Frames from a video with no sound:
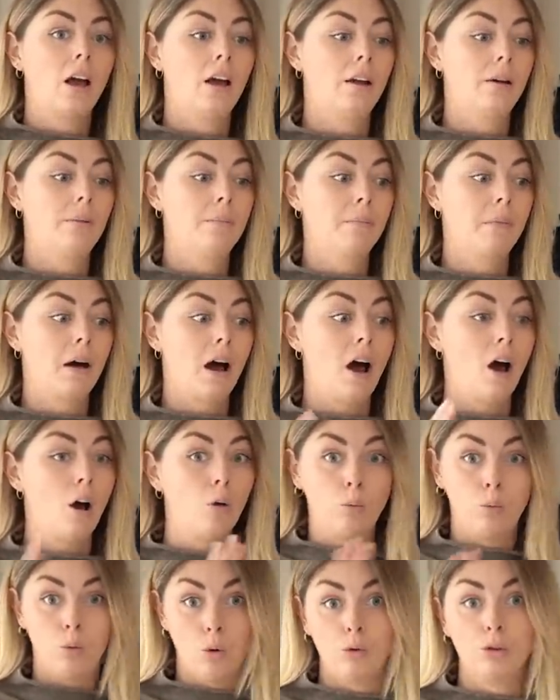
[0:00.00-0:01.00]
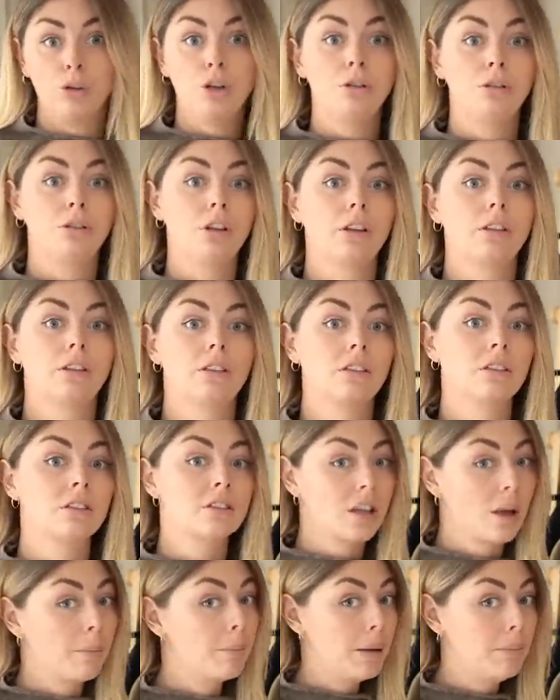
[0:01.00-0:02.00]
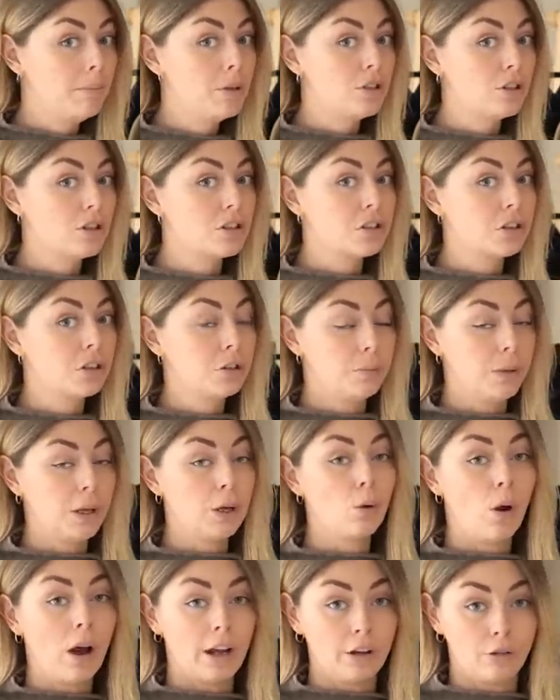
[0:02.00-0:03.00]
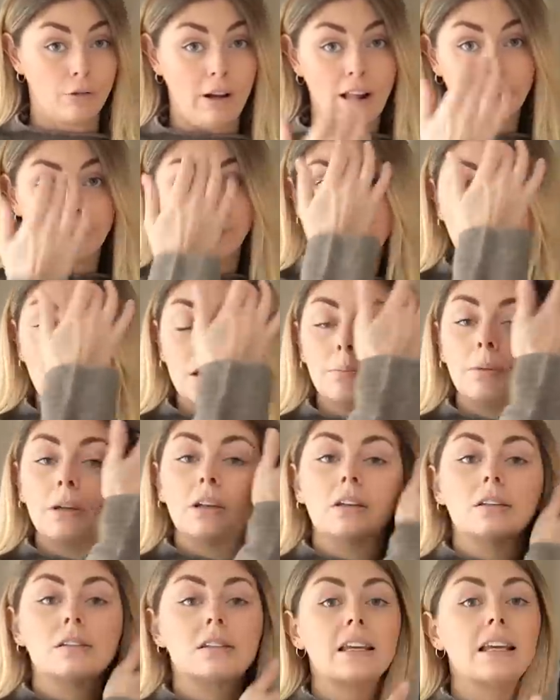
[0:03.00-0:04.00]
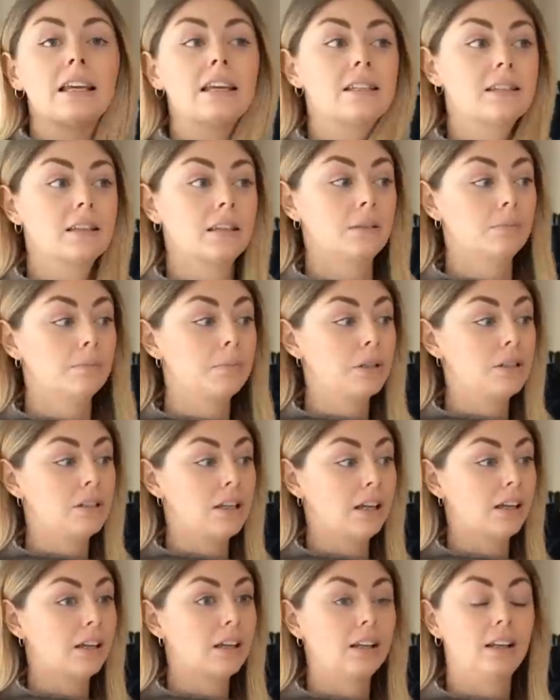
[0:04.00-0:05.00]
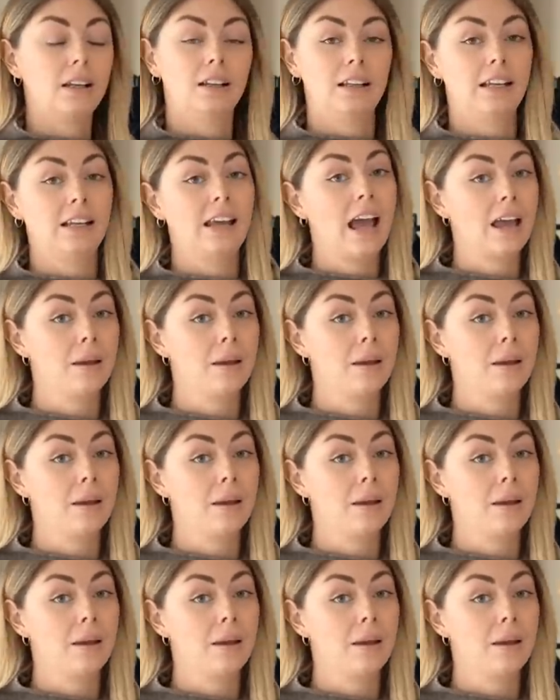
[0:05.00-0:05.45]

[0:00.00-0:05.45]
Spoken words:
I'll warn you that some images could be quite graphic because it isn't particularly